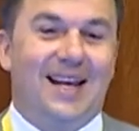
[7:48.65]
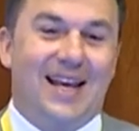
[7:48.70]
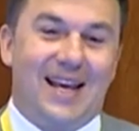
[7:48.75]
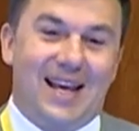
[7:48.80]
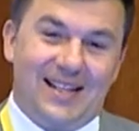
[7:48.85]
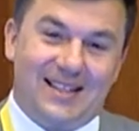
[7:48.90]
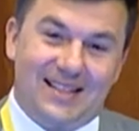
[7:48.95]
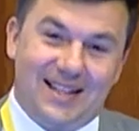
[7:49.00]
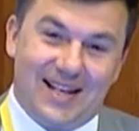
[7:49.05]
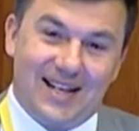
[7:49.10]

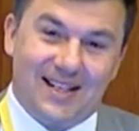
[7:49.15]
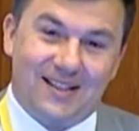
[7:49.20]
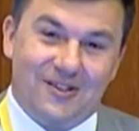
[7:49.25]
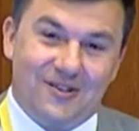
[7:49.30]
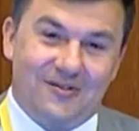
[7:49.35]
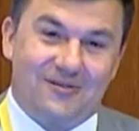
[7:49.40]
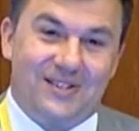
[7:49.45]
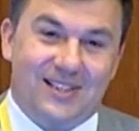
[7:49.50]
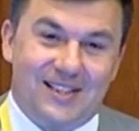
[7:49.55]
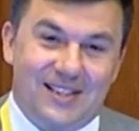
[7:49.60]
at the end
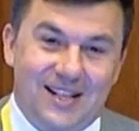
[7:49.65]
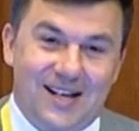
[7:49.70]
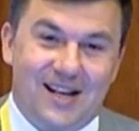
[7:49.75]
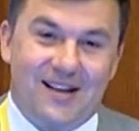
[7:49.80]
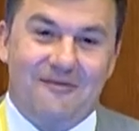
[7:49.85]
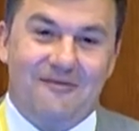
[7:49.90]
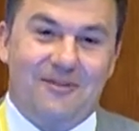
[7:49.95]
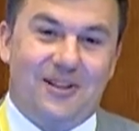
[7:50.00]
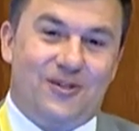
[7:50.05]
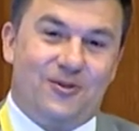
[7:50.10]
of the day,
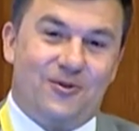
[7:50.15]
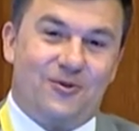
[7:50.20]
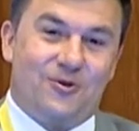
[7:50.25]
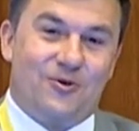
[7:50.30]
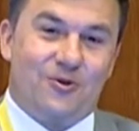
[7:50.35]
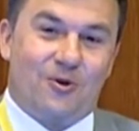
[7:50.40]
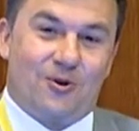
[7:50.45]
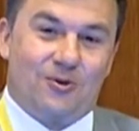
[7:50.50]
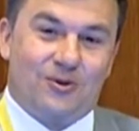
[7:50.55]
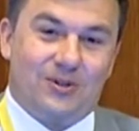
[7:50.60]
when you
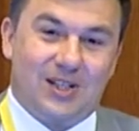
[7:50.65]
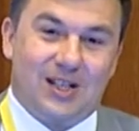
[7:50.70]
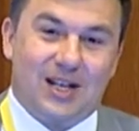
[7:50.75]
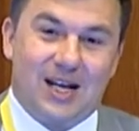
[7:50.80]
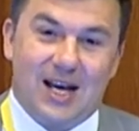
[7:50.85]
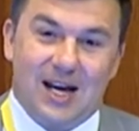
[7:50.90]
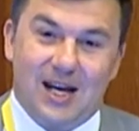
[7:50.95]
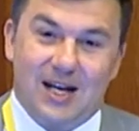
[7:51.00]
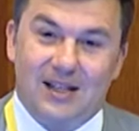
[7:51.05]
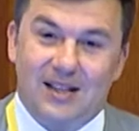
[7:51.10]
draw the
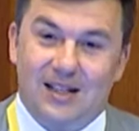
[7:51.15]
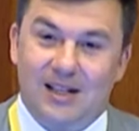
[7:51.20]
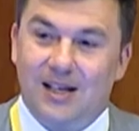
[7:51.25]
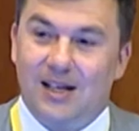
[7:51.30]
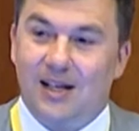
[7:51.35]
line,